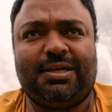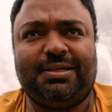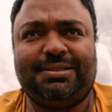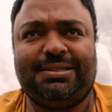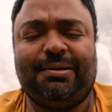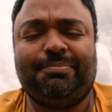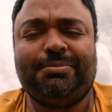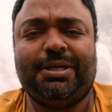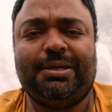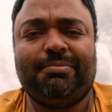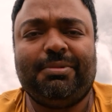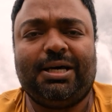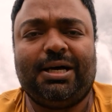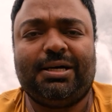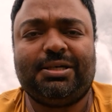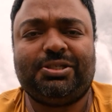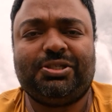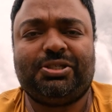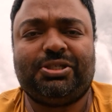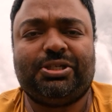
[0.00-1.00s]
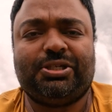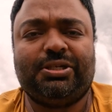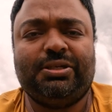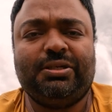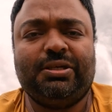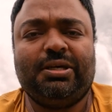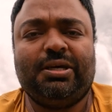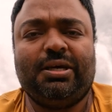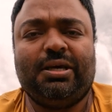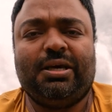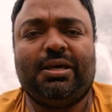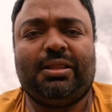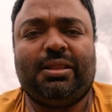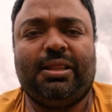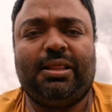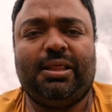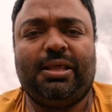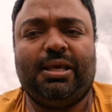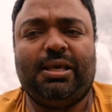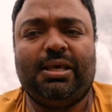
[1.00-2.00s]
sometime last year,
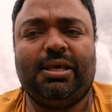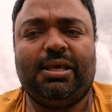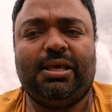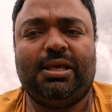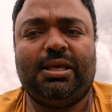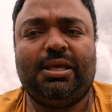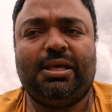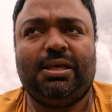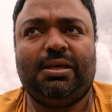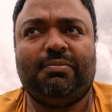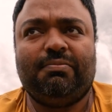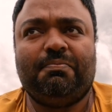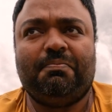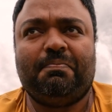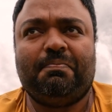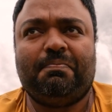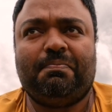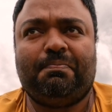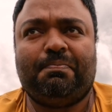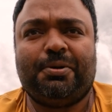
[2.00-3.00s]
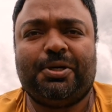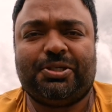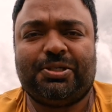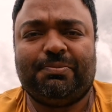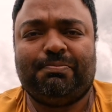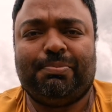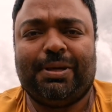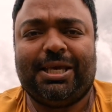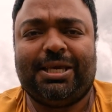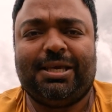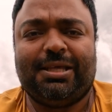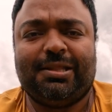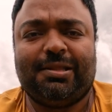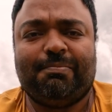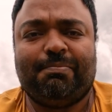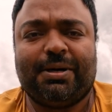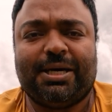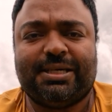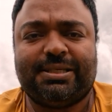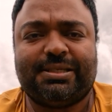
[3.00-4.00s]
the person baking the
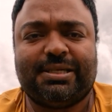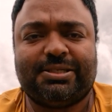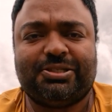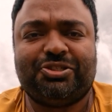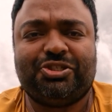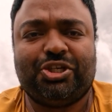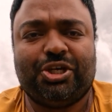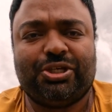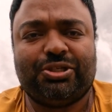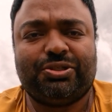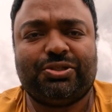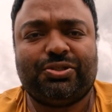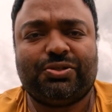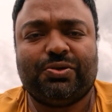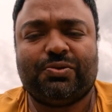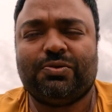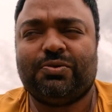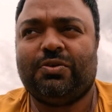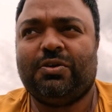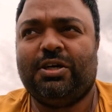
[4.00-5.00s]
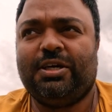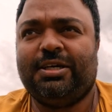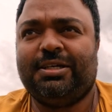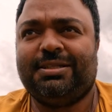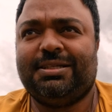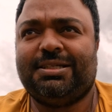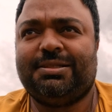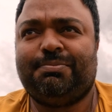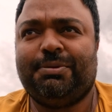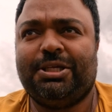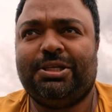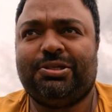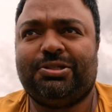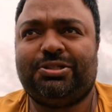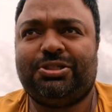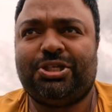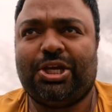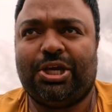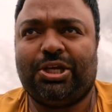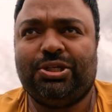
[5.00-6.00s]
pies has changed. So there's been a
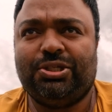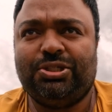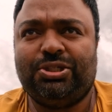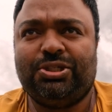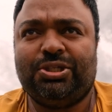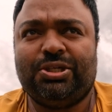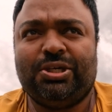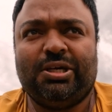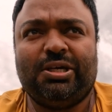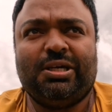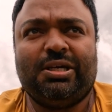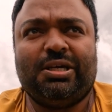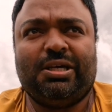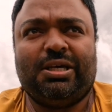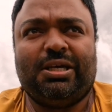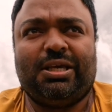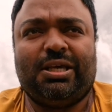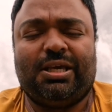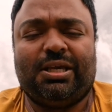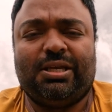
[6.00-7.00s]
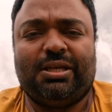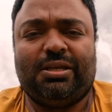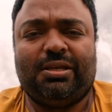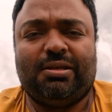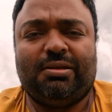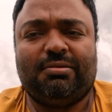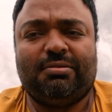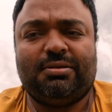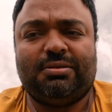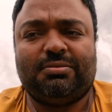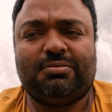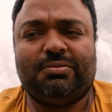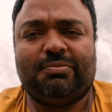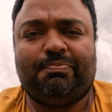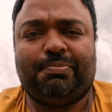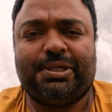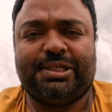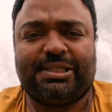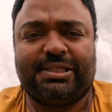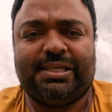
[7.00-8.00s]
change in
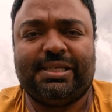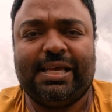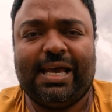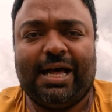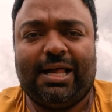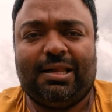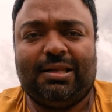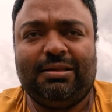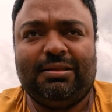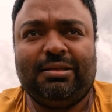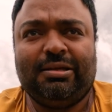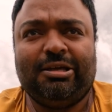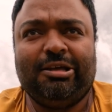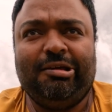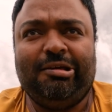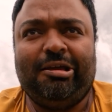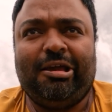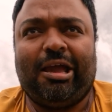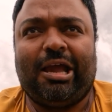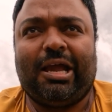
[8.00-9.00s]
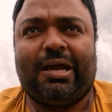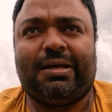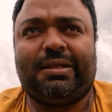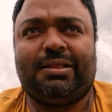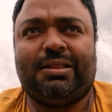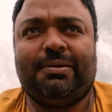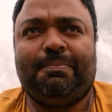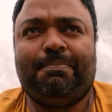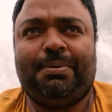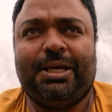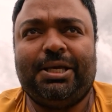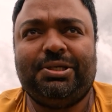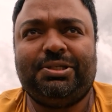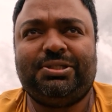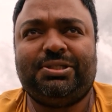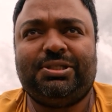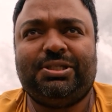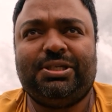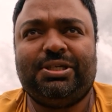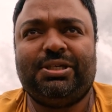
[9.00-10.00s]
personnel, and the
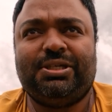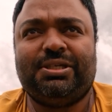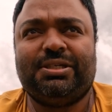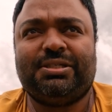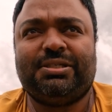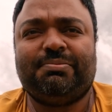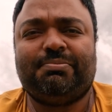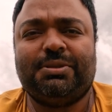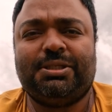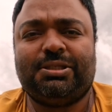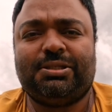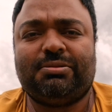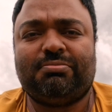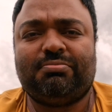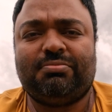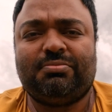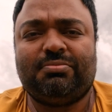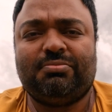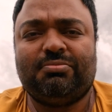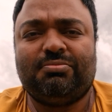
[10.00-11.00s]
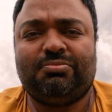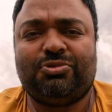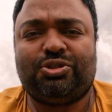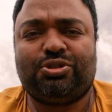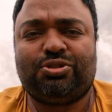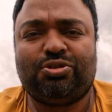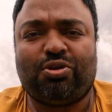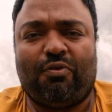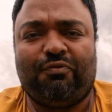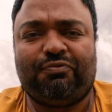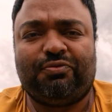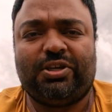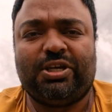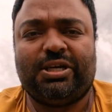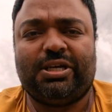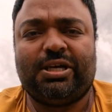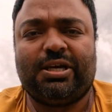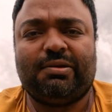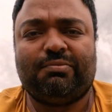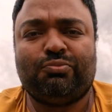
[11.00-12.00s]
pastry is a bit
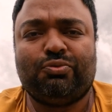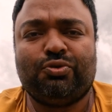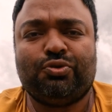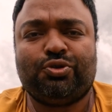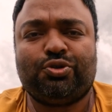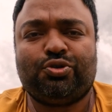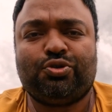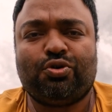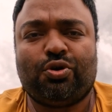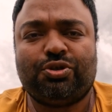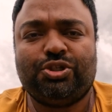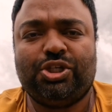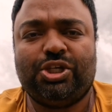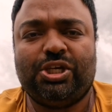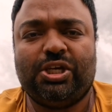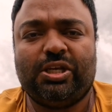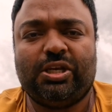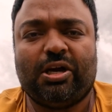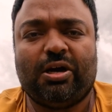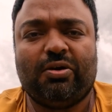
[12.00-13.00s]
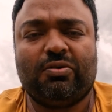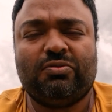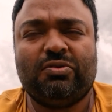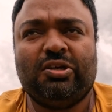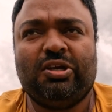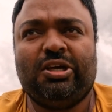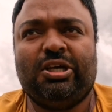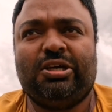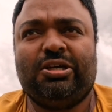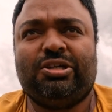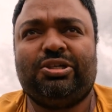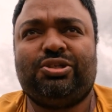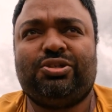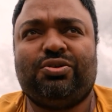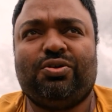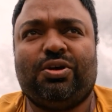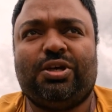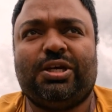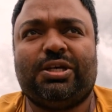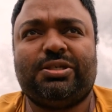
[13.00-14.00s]
softer and more stodgy now. It's
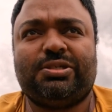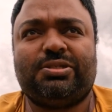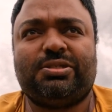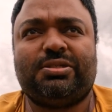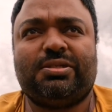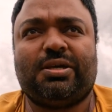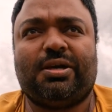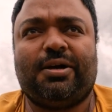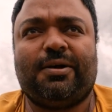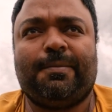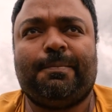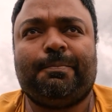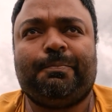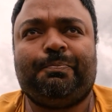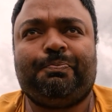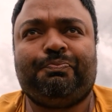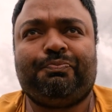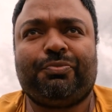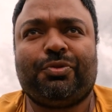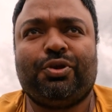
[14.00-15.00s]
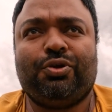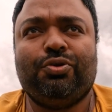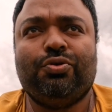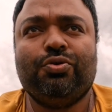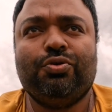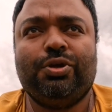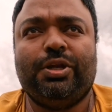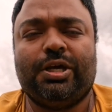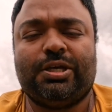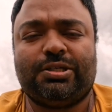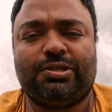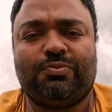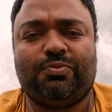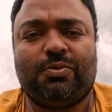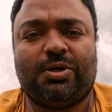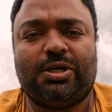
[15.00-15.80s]
not as good as it